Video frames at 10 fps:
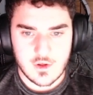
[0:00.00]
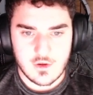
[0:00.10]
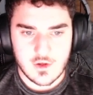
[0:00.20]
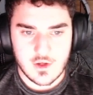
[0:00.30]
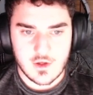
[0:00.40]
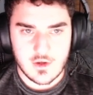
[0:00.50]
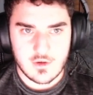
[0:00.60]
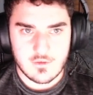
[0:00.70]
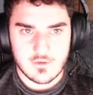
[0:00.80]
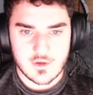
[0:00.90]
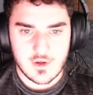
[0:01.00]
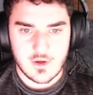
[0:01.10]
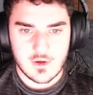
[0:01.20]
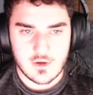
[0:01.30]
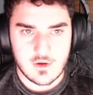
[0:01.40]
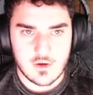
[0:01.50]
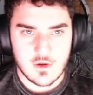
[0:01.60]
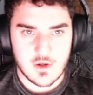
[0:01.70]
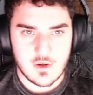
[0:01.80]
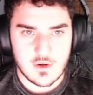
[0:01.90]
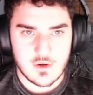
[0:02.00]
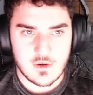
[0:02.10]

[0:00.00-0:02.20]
Out and out of stock. Alright.